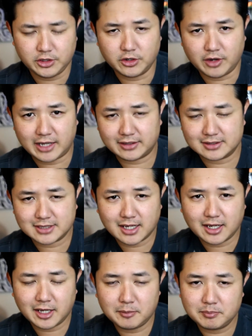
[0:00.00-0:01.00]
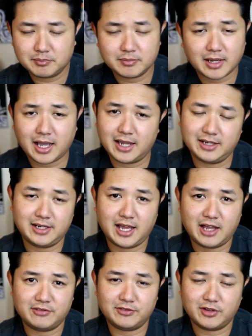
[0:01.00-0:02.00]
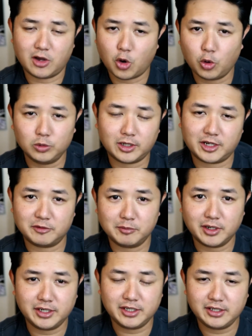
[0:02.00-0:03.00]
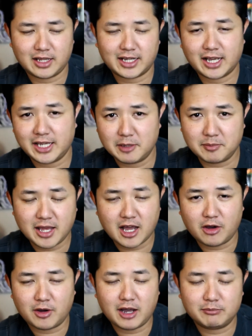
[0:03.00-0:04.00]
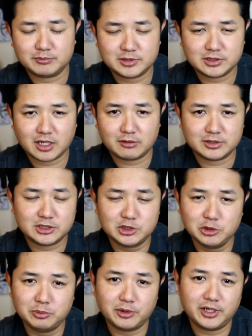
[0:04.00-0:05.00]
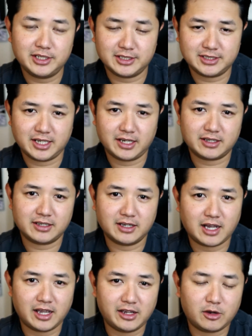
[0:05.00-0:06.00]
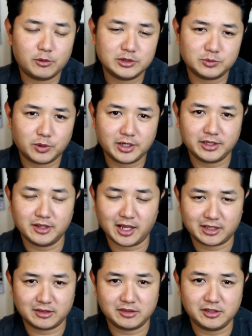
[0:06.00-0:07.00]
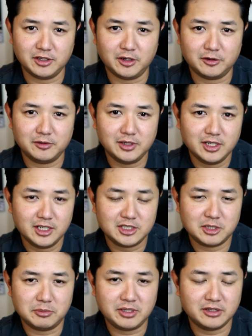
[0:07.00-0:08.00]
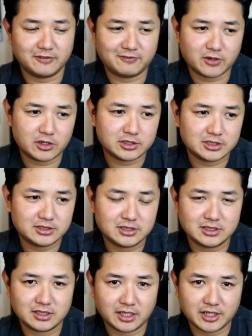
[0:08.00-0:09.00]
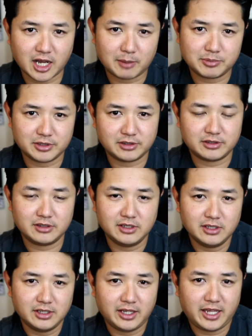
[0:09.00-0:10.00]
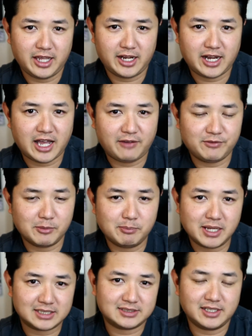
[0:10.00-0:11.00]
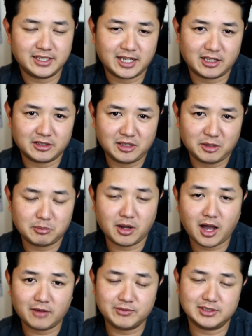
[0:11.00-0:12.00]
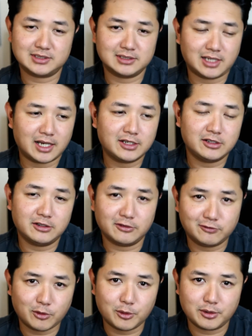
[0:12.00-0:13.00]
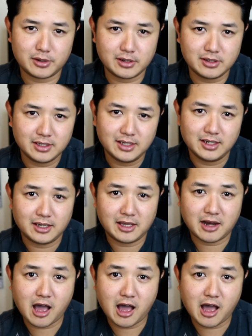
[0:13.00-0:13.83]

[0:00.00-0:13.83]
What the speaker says: You know, at the time I didn't have a whole lot of money like I am now. I was super into tech. I always wanted, like, you know, to be the first adopter and have the best thing out there. But obviously I couldn't afford an